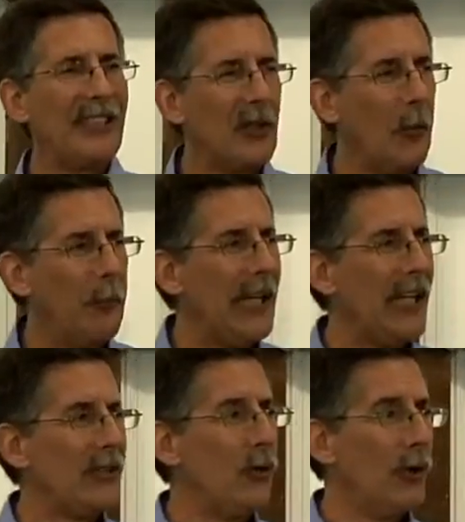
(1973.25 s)

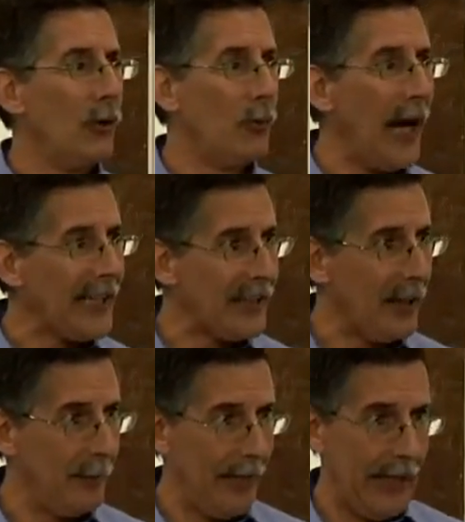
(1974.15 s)
disobedience to a direct
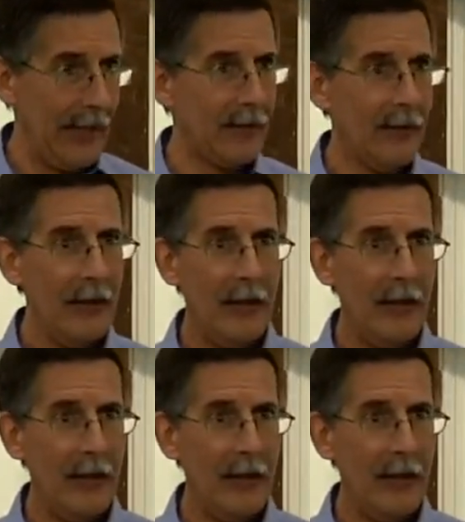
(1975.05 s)
command,